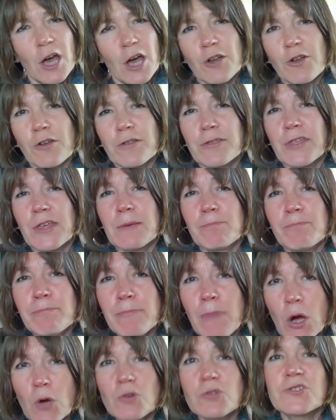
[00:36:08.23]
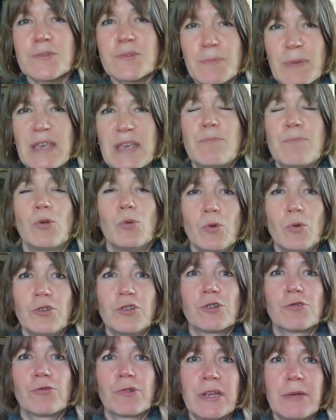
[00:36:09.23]
and I think most people would
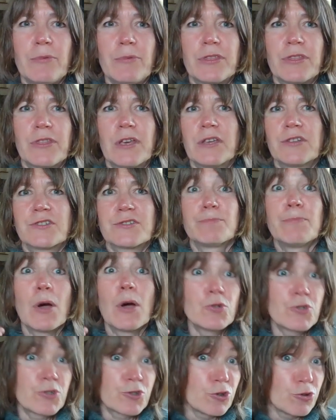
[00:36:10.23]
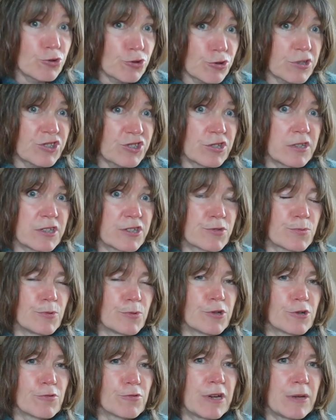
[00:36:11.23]
agree with this, most nutritionists
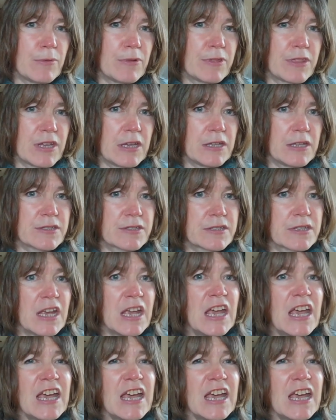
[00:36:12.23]
would agree with this,